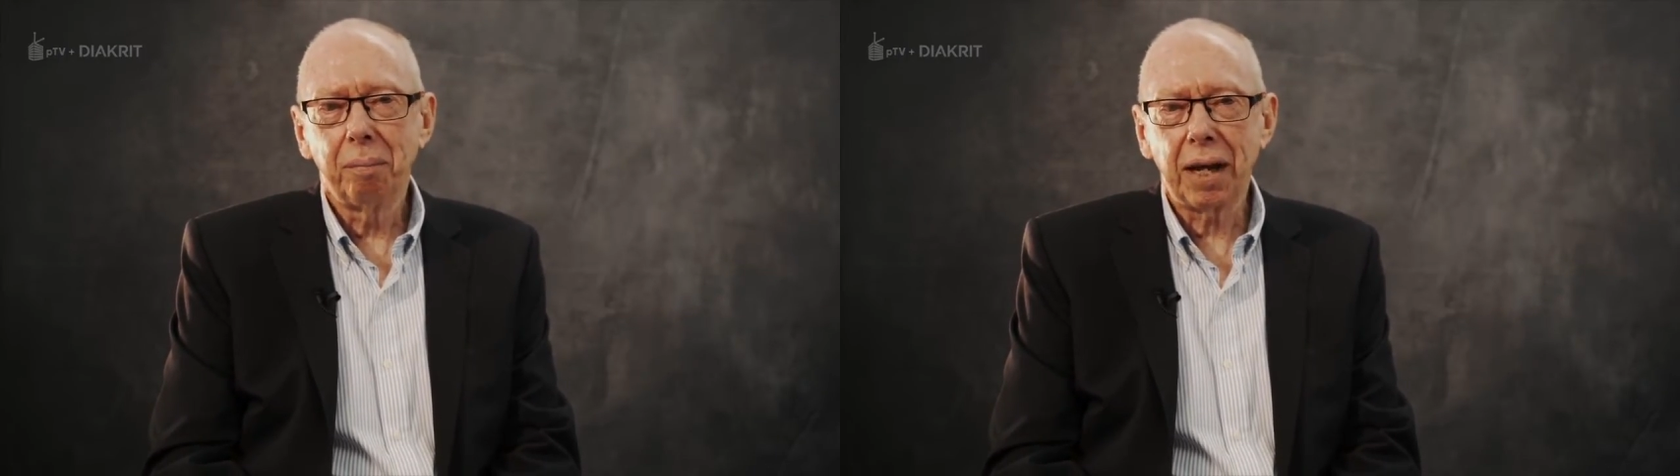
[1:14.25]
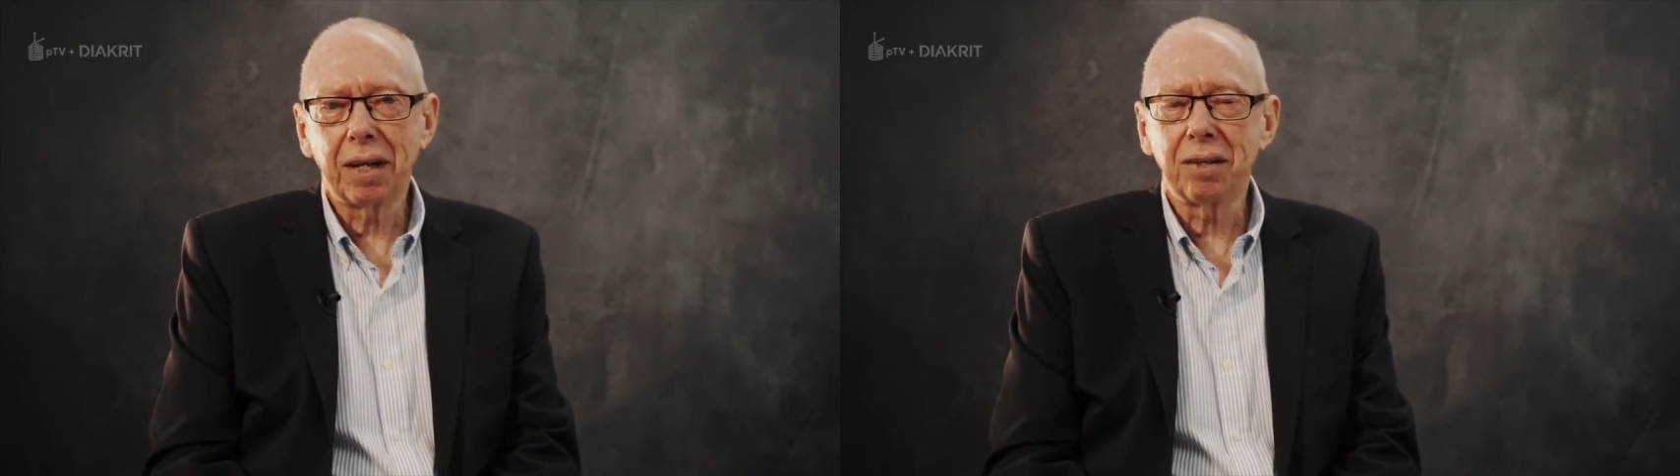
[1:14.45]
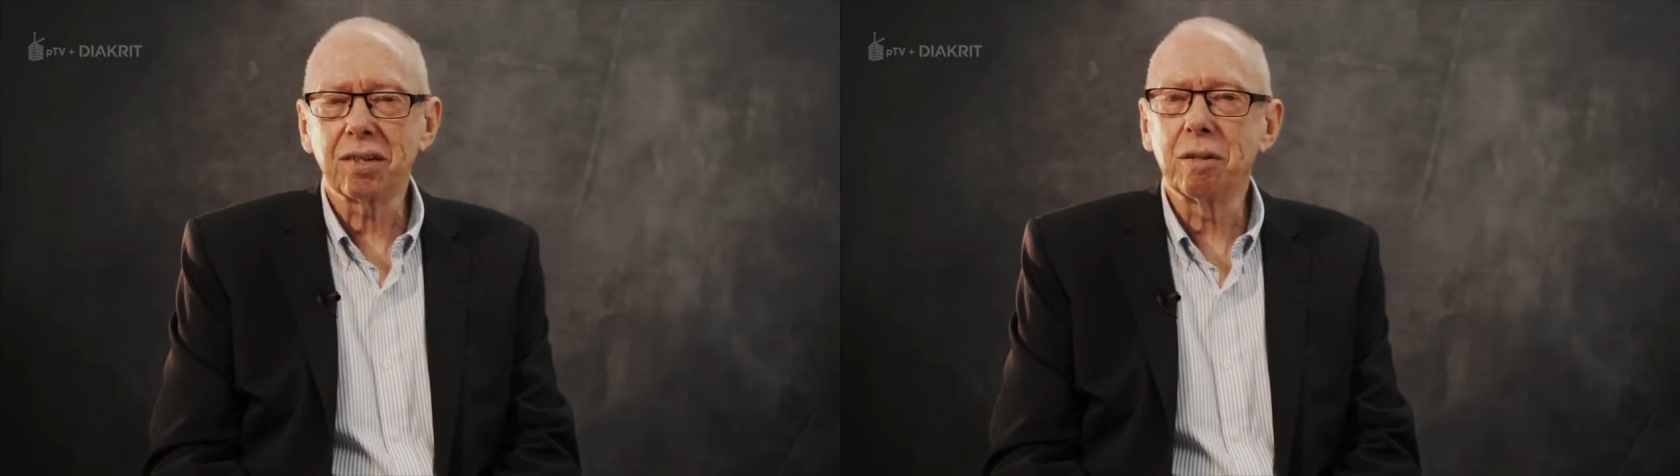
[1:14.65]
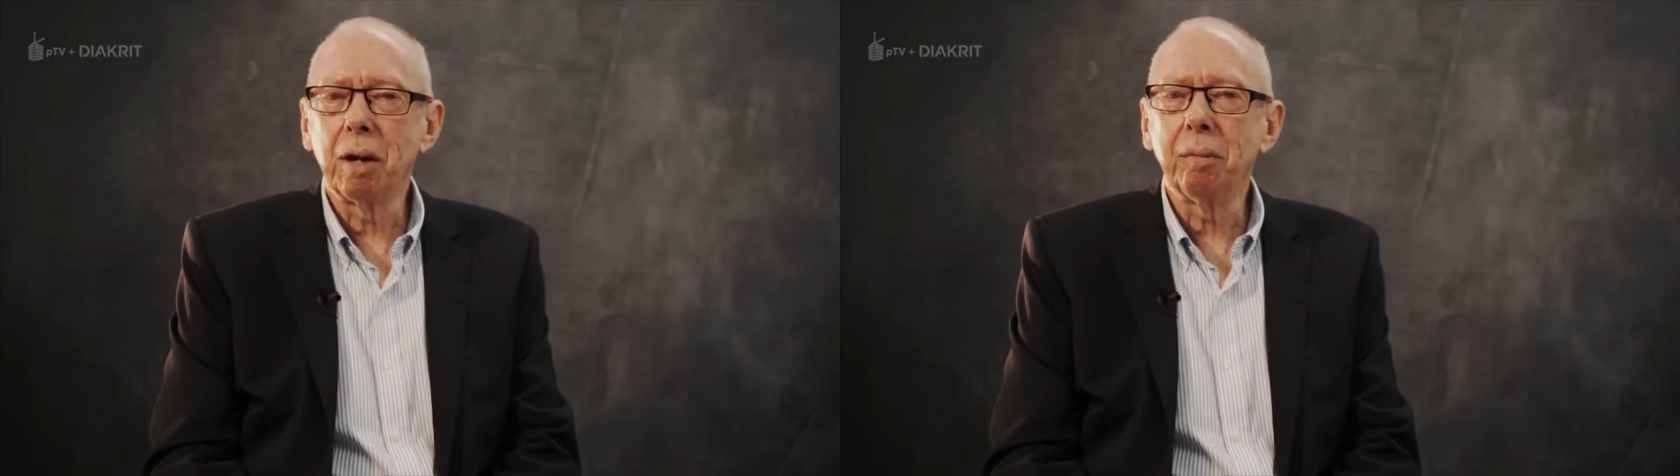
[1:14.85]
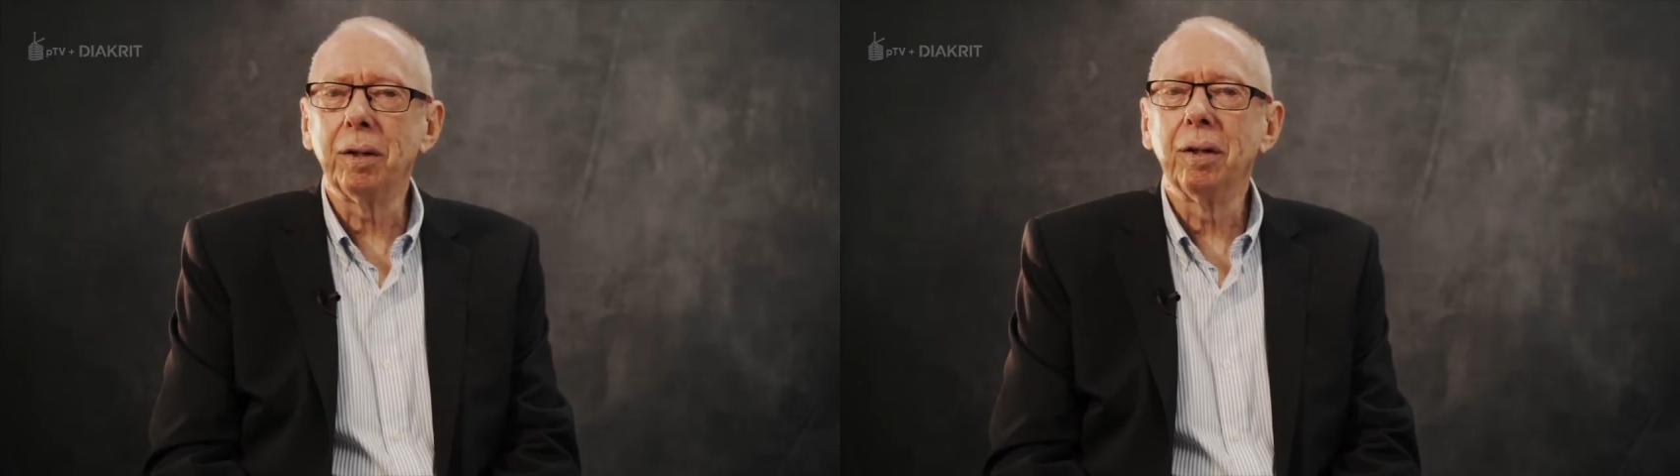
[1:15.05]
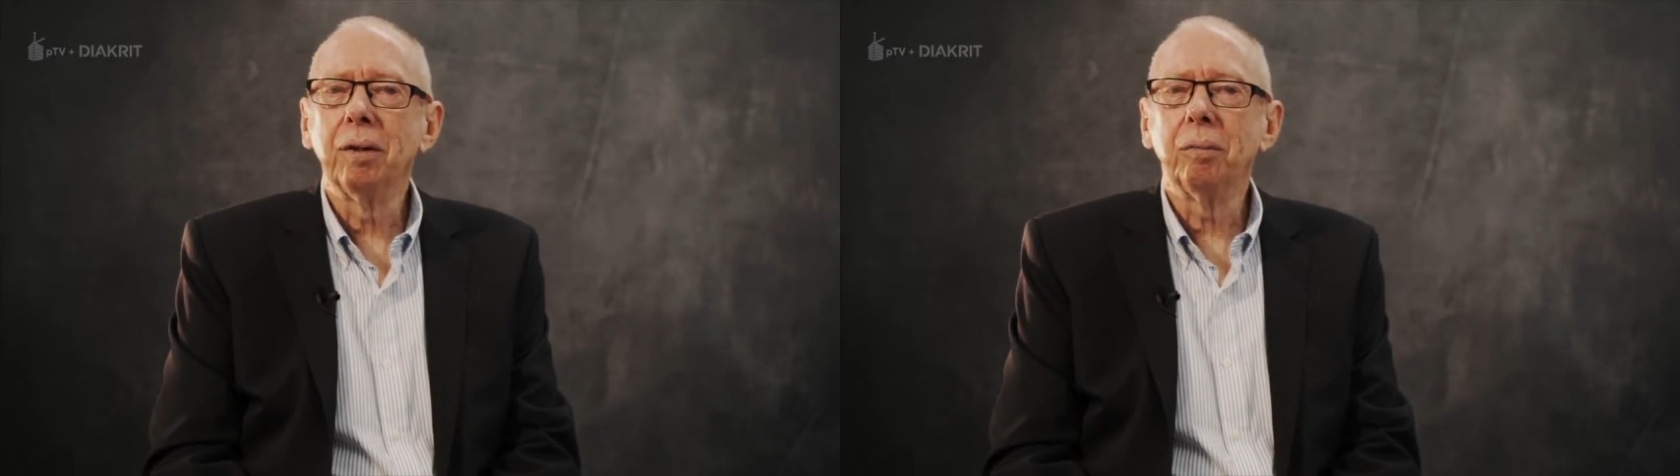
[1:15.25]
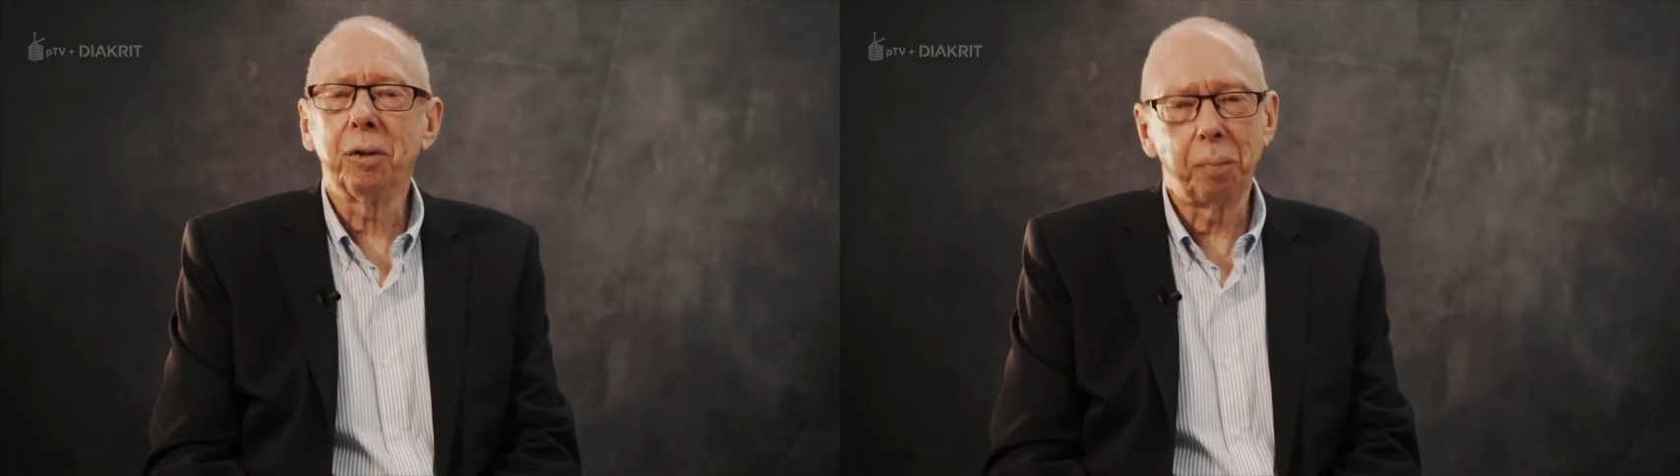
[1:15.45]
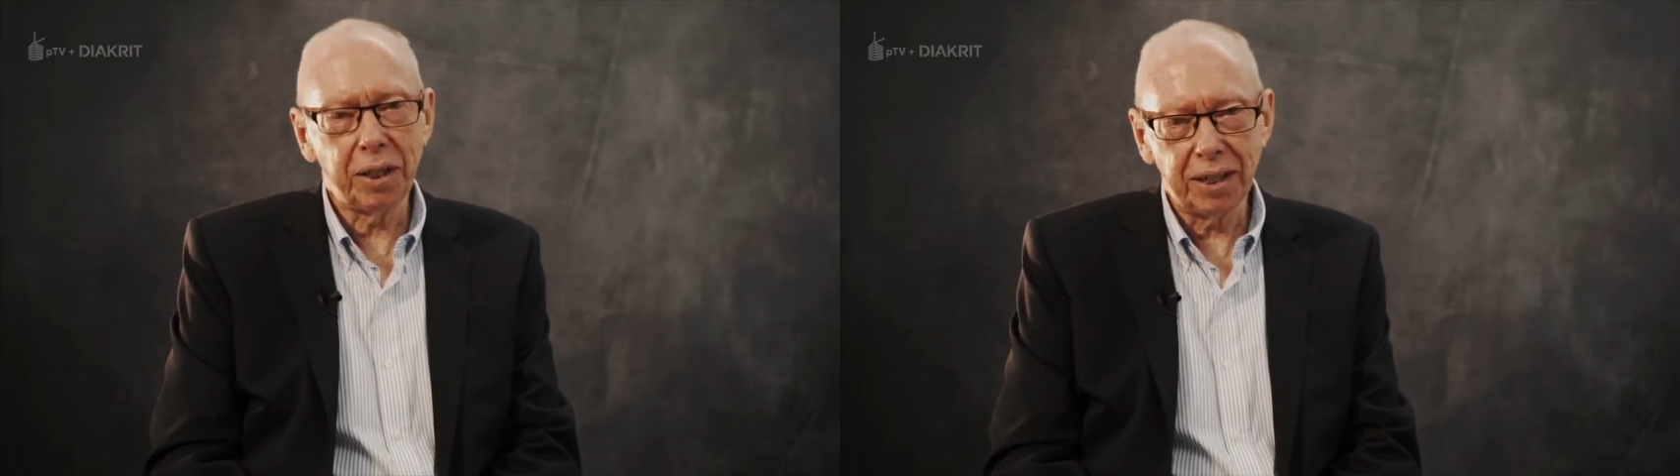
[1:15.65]
Back in just a moment
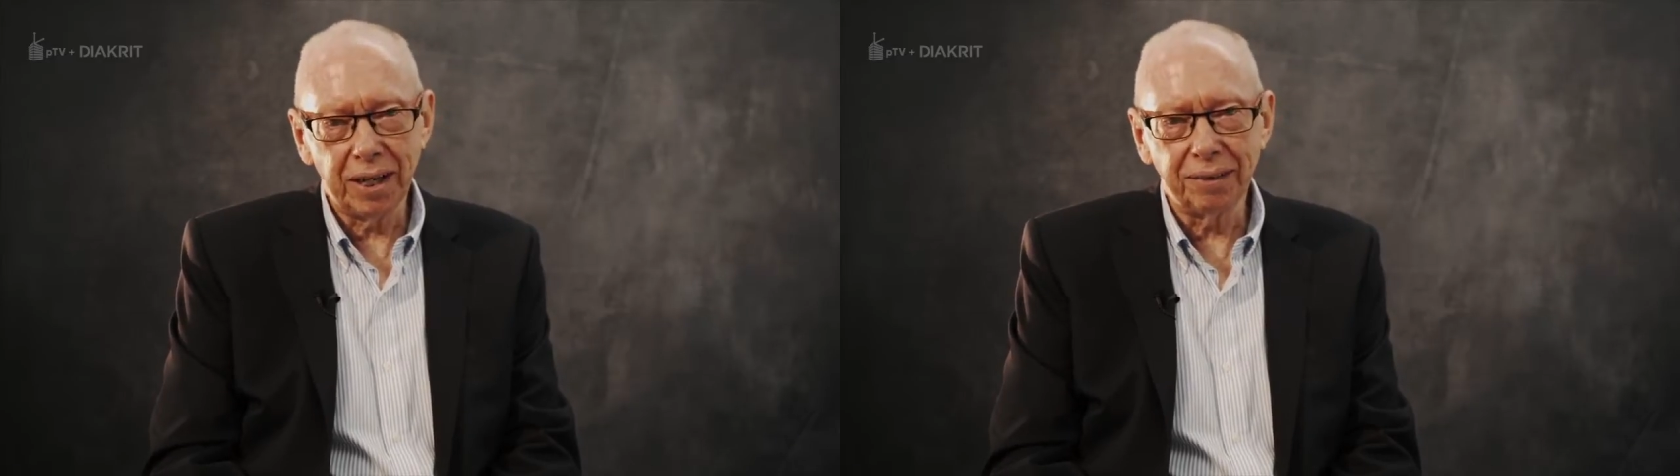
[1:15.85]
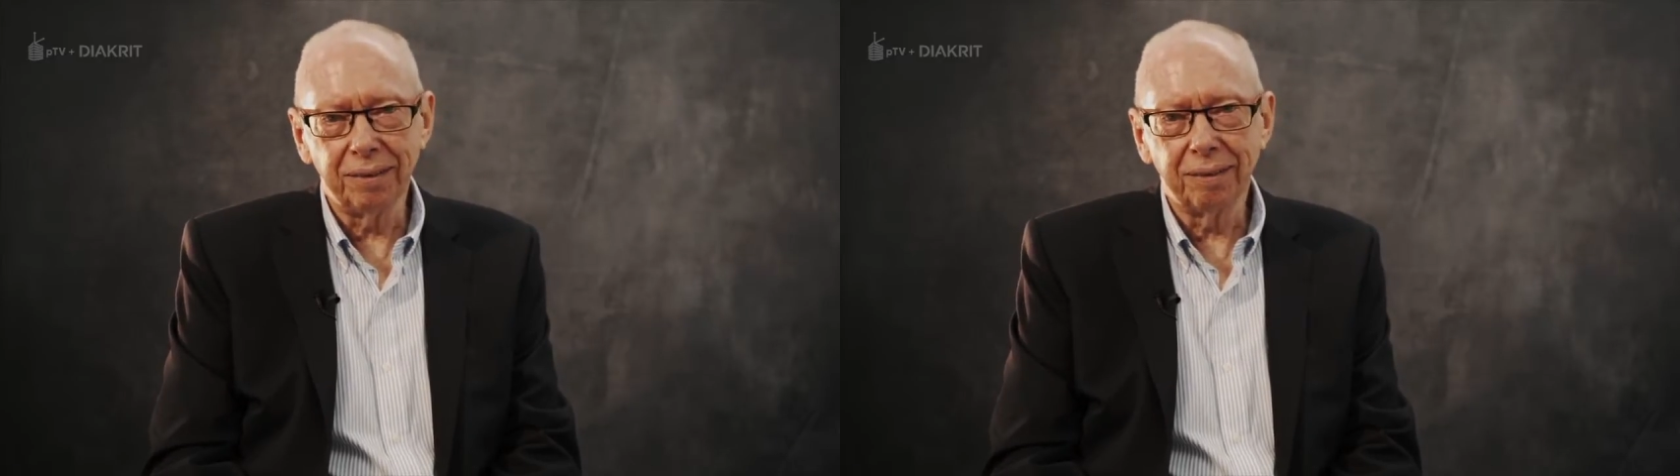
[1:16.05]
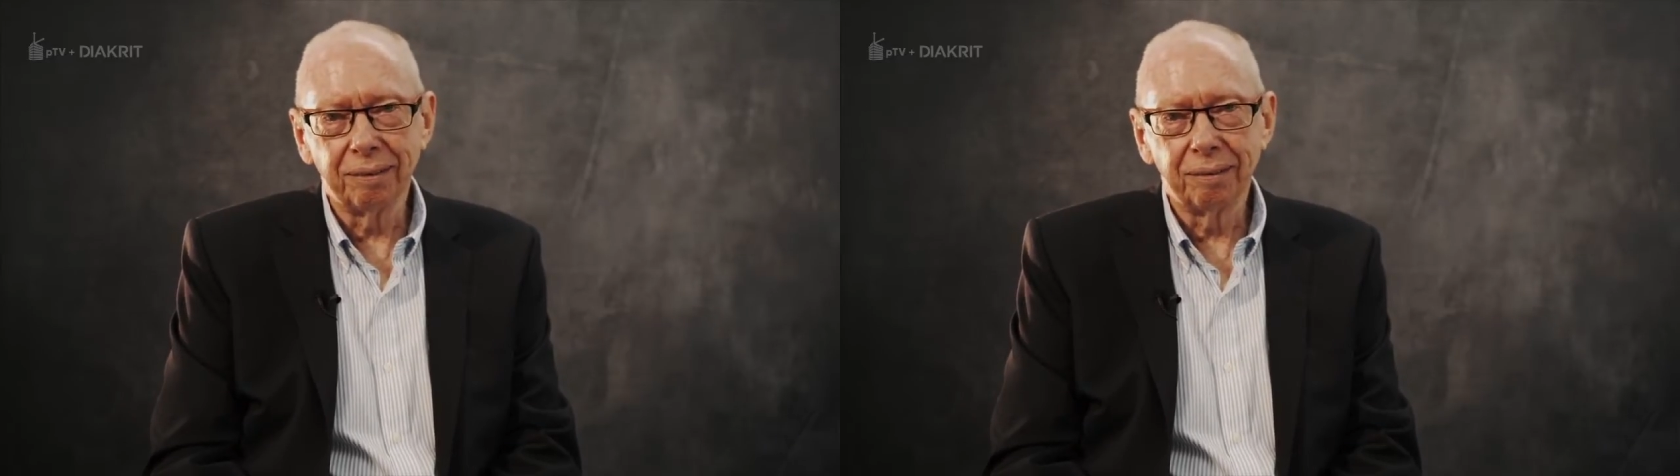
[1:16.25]
with Peter Hutton.